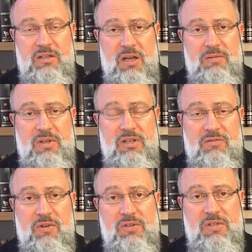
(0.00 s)
time that he
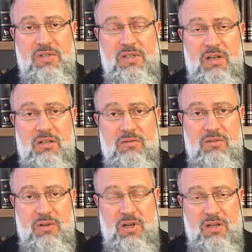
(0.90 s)
devotes to the study of
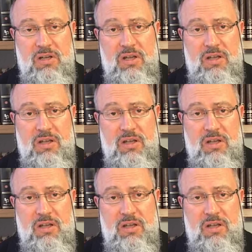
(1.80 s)
Torah